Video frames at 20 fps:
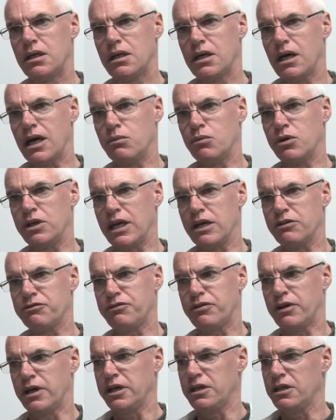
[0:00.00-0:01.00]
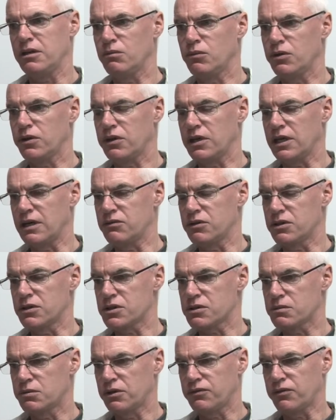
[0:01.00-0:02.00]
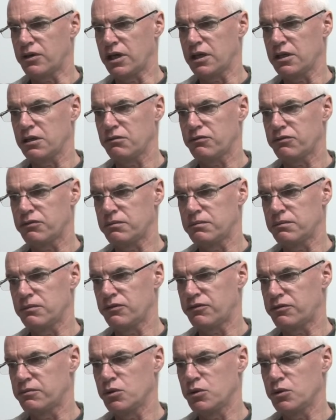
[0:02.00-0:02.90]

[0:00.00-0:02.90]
And we're now finding, with the evidence we're finding from